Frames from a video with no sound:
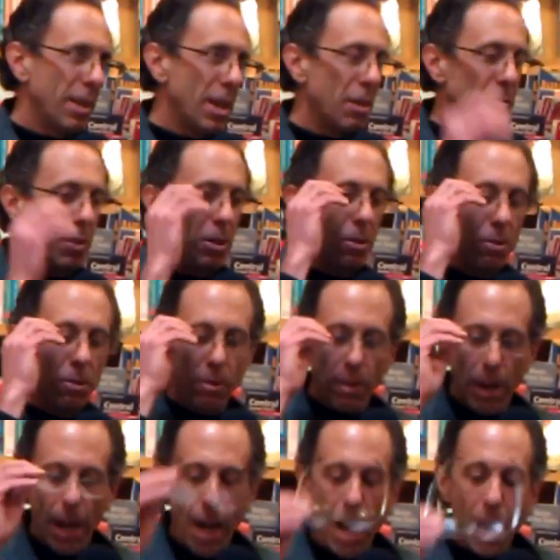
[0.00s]
If you
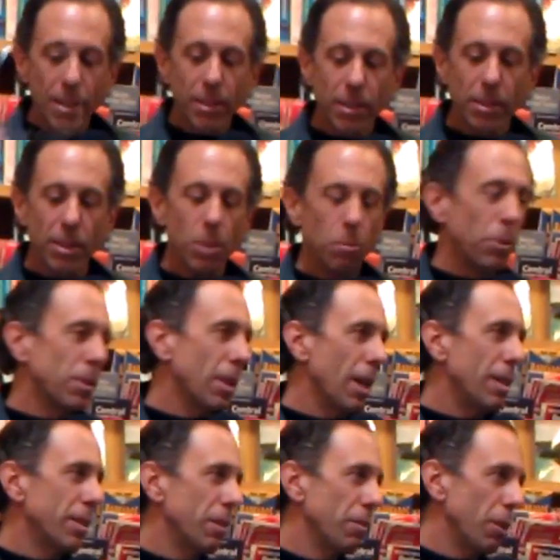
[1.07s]
ask a simple
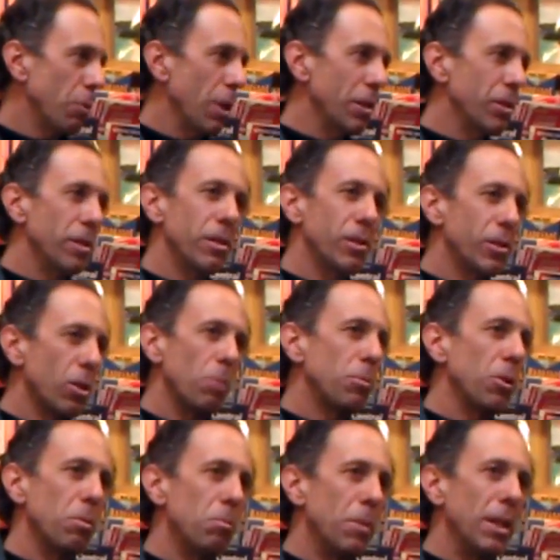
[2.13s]
scientific question, you show up
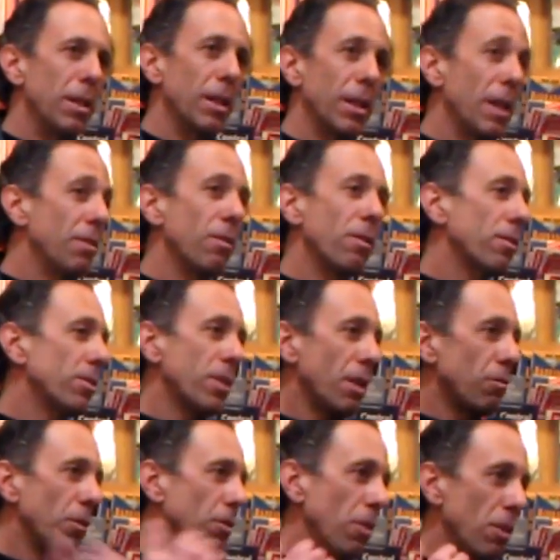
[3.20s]
to a meeting and there are
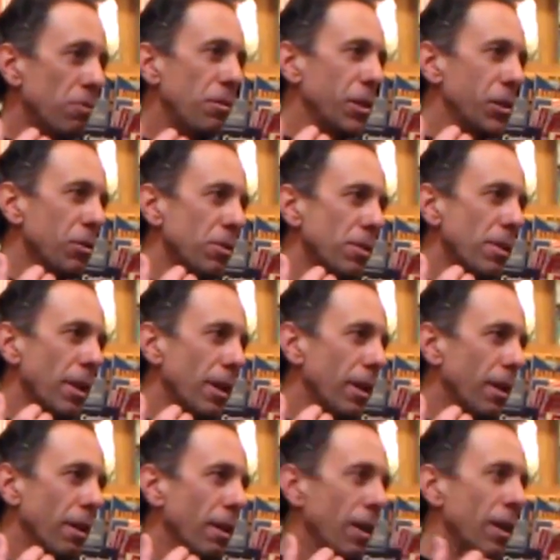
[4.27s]
several officials
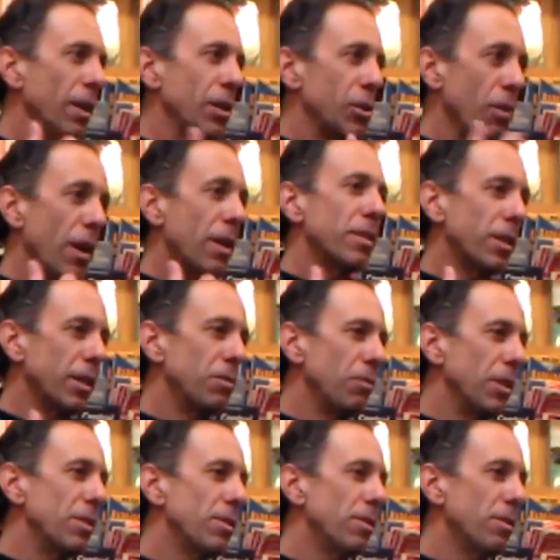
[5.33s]
there trying to
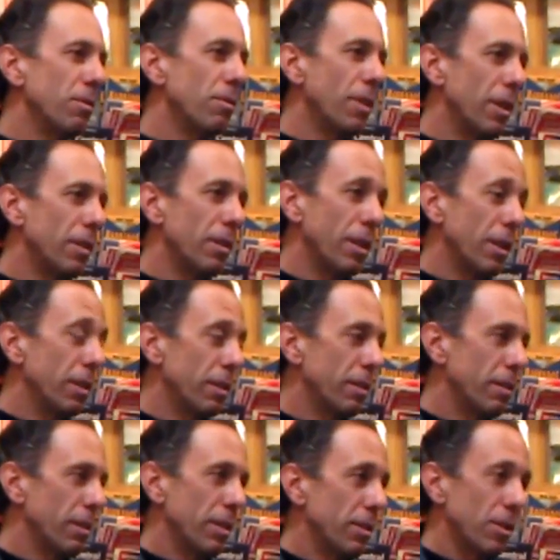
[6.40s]
convince you that and,
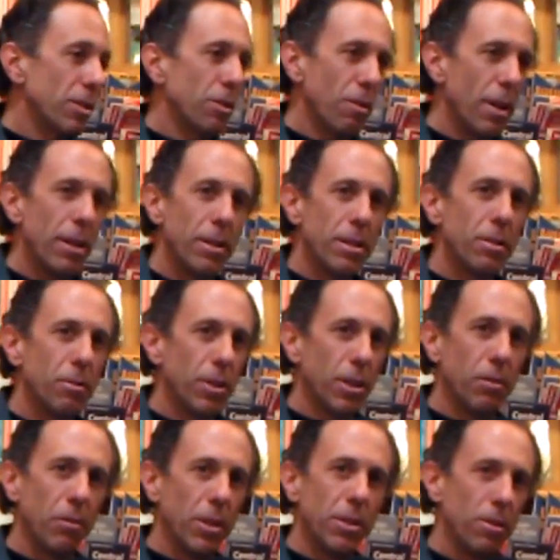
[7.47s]
and discredit you and
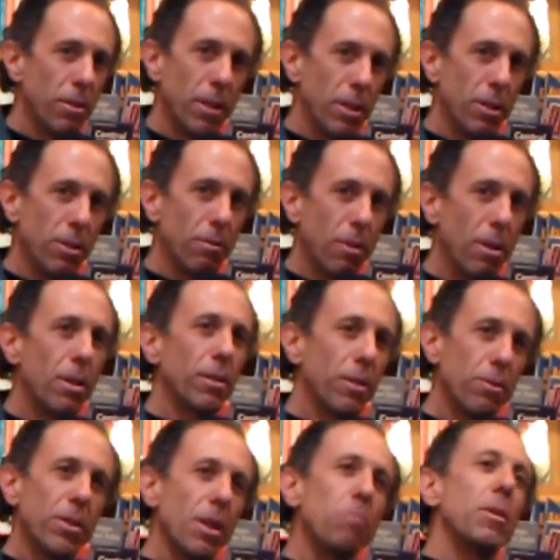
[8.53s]
convince you that you're wrong,
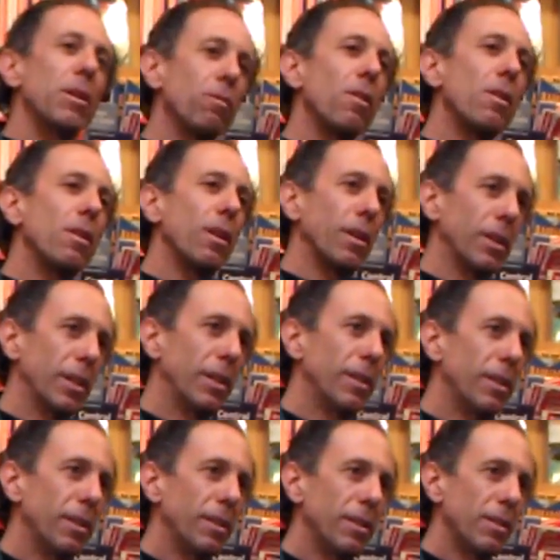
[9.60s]
there's something wrong.
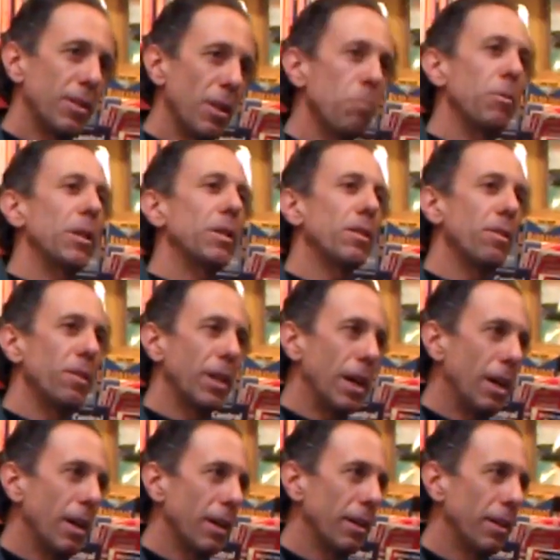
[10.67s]
Something's going
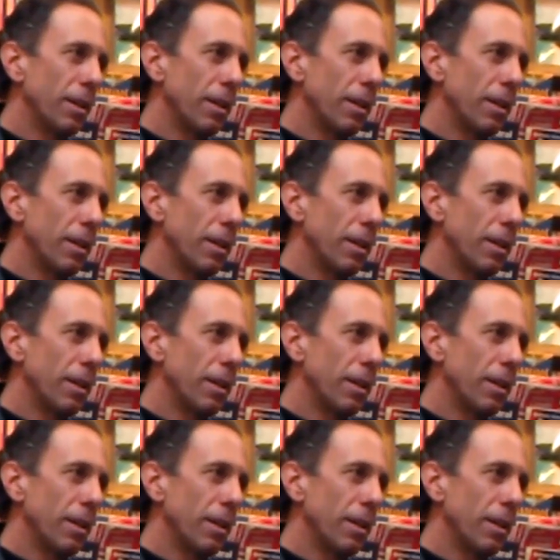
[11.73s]
on.